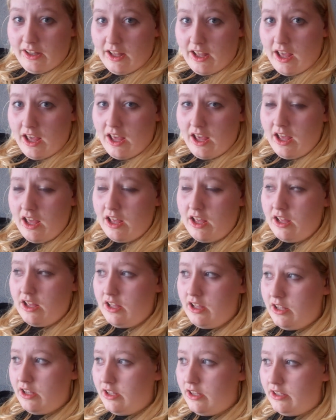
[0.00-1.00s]

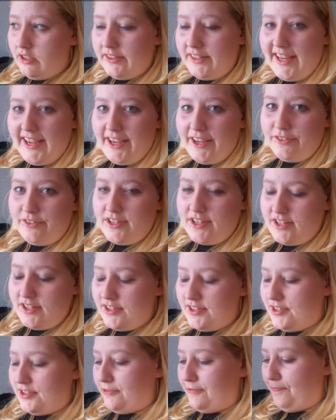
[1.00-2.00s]
they have
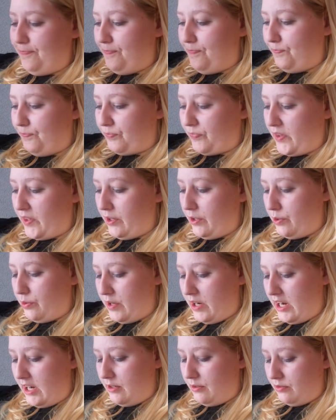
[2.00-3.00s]
this
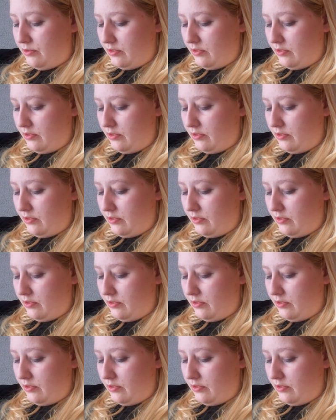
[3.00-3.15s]
great